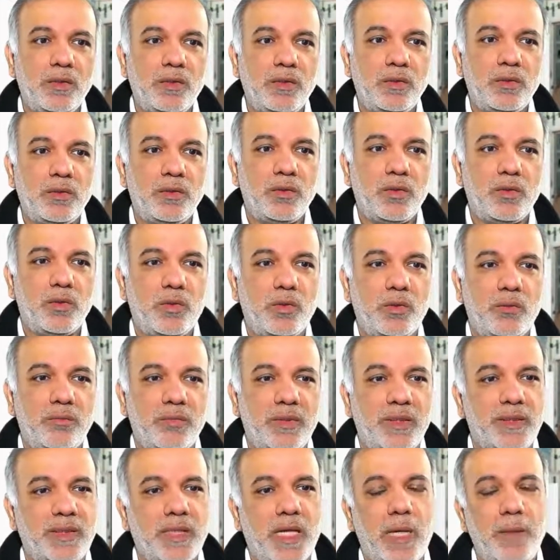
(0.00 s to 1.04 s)
So
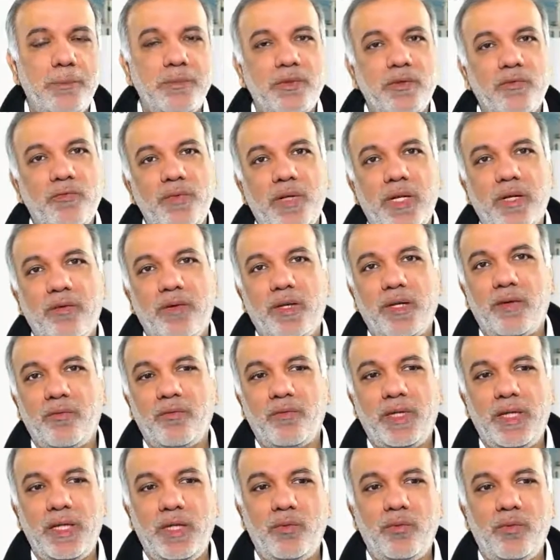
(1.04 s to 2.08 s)
the types of
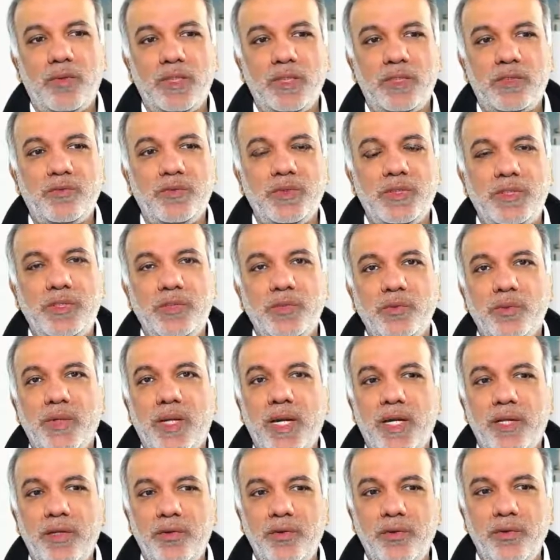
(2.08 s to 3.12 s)
negative keywords which you
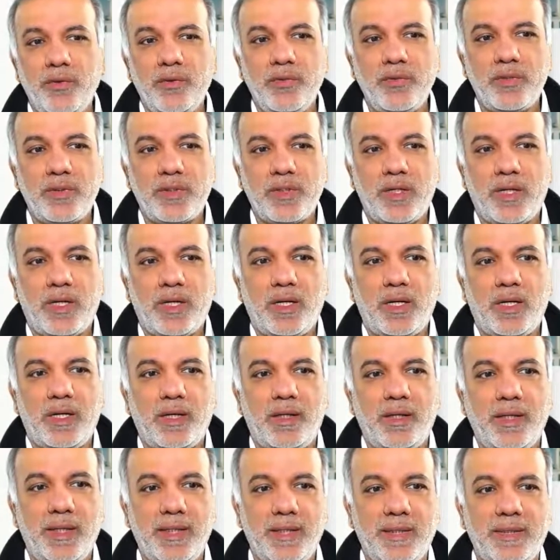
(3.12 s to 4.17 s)
can use
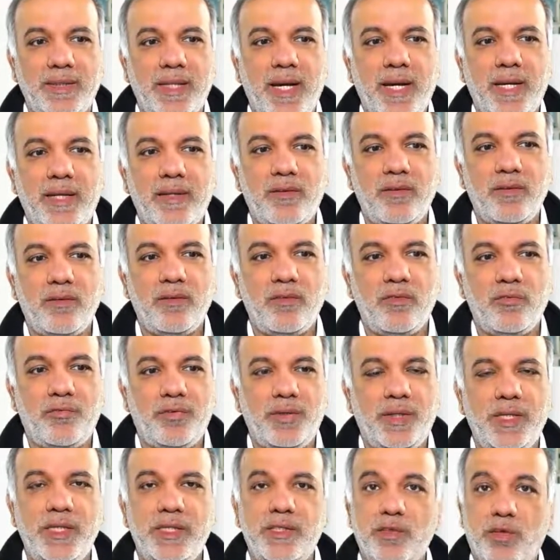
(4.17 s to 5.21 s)
are exact,
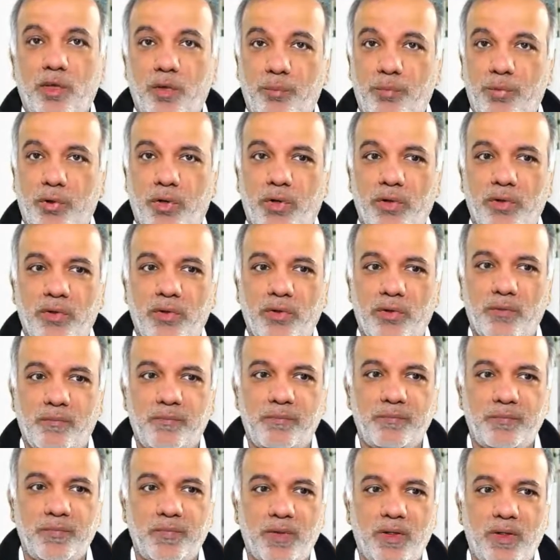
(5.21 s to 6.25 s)
phrase, or broad.
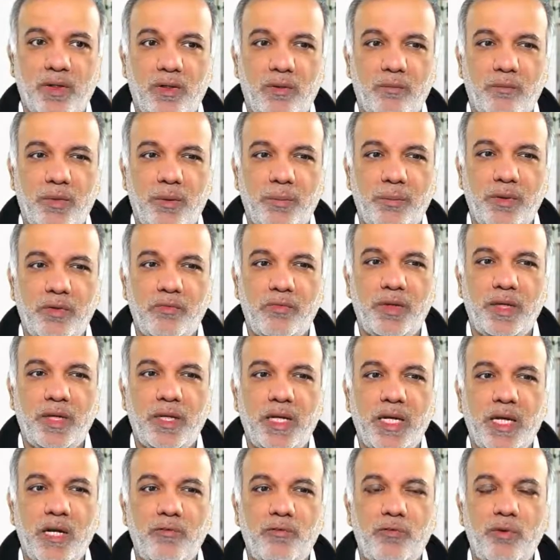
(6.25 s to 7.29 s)
But be very
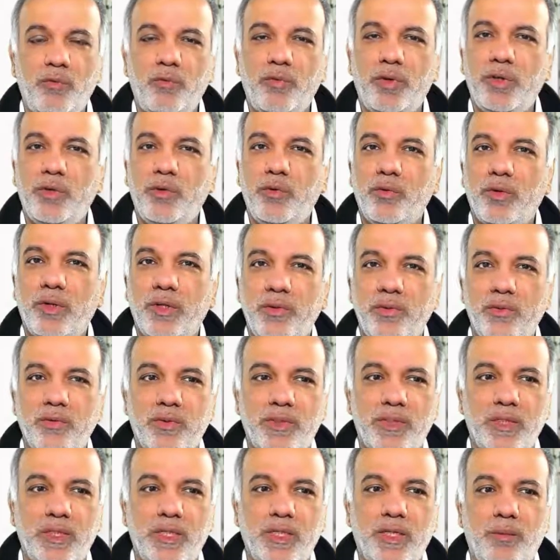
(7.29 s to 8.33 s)
careful when you are
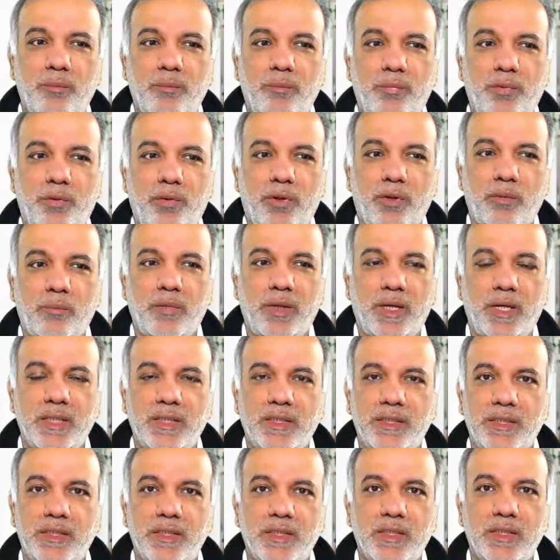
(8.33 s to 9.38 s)
using a broad
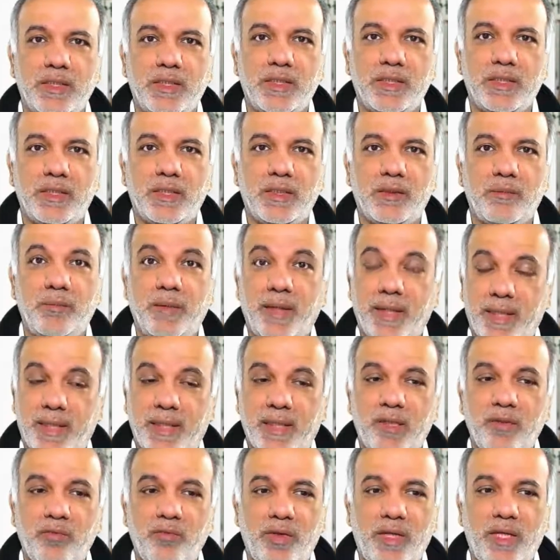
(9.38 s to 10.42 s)
match
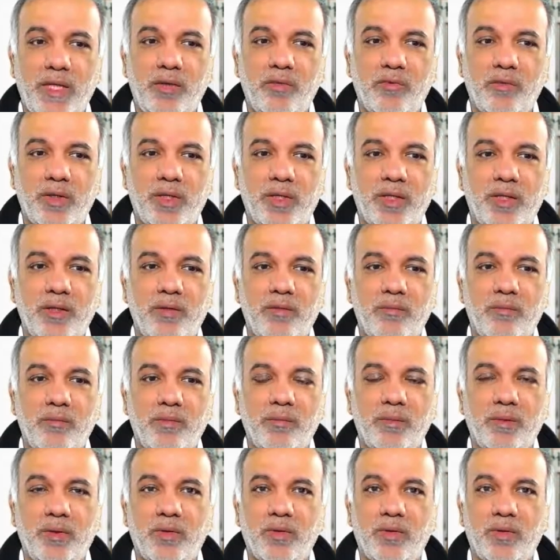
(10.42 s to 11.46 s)
negative keyword,
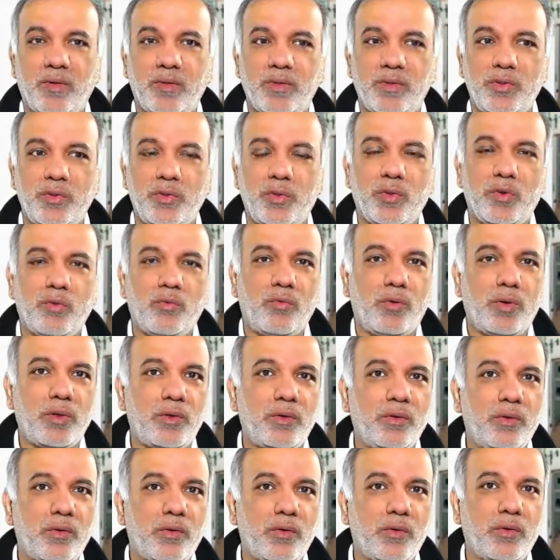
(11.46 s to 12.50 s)
because you don't
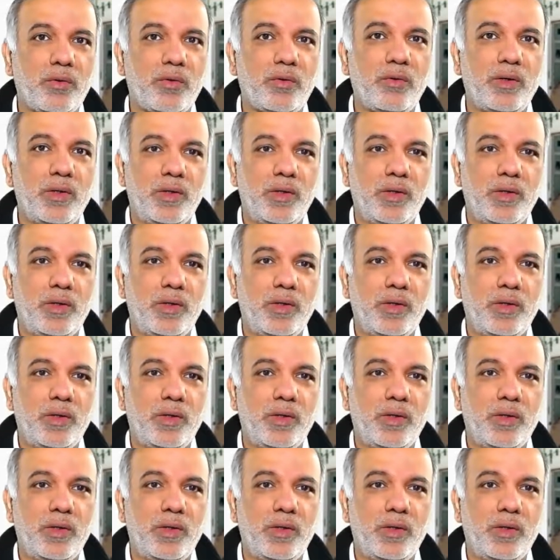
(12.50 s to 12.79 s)
want your